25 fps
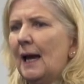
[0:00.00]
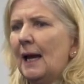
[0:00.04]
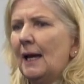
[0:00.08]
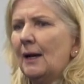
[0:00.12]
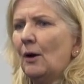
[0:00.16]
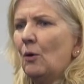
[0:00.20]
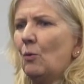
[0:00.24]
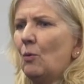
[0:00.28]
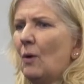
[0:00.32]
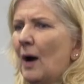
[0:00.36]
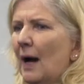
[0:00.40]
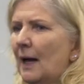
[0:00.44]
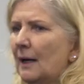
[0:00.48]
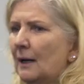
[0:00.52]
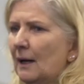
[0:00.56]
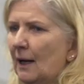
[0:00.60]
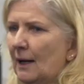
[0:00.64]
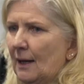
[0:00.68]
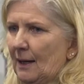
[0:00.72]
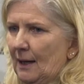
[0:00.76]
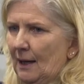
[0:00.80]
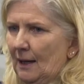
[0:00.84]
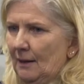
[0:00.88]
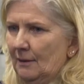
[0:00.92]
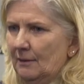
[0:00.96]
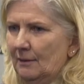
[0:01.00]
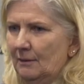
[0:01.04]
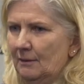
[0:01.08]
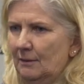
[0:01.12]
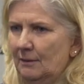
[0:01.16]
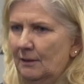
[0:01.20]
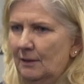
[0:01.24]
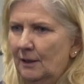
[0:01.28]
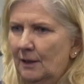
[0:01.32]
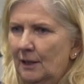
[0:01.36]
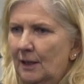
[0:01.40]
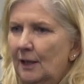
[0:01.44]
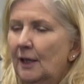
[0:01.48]
at a wānanga.
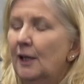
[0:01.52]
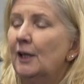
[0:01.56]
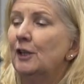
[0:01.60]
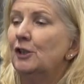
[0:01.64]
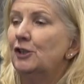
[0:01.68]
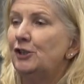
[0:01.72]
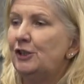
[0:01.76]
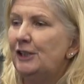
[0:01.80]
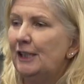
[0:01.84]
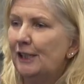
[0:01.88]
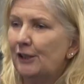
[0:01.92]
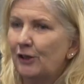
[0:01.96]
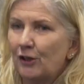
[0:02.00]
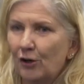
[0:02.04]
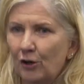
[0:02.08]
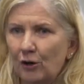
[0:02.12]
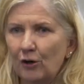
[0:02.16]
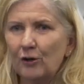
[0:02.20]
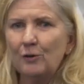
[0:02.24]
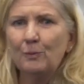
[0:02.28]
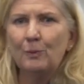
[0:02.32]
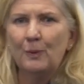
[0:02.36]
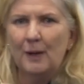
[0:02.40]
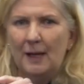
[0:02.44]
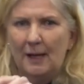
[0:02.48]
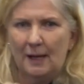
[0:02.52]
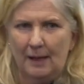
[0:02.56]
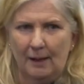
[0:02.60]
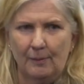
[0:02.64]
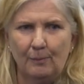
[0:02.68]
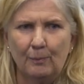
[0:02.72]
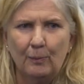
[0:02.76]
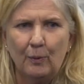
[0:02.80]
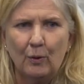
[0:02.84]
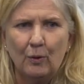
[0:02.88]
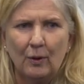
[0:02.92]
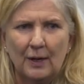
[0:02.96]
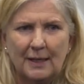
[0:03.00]
She could be at
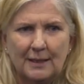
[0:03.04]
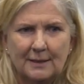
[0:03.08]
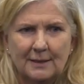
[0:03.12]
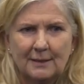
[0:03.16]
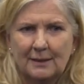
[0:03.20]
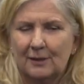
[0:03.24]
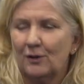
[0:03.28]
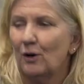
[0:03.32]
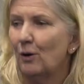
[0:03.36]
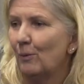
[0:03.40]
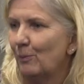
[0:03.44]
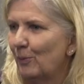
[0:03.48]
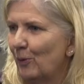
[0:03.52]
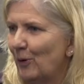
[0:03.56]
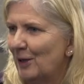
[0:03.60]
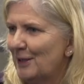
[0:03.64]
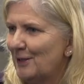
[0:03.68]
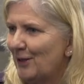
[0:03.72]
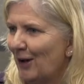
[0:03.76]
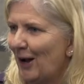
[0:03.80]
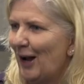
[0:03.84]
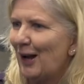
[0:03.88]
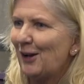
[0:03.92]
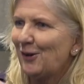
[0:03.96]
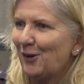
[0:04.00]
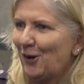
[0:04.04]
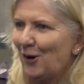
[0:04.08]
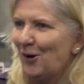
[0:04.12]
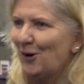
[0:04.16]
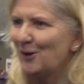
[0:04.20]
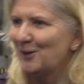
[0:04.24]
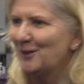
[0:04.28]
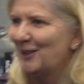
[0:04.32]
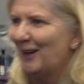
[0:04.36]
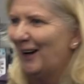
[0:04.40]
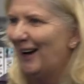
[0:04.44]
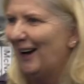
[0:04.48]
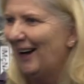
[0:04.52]
boys, not boys high,
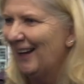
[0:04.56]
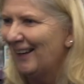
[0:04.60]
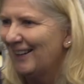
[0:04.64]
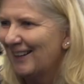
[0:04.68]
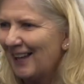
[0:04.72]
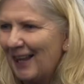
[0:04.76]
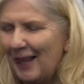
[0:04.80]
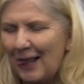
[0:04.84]
girls high.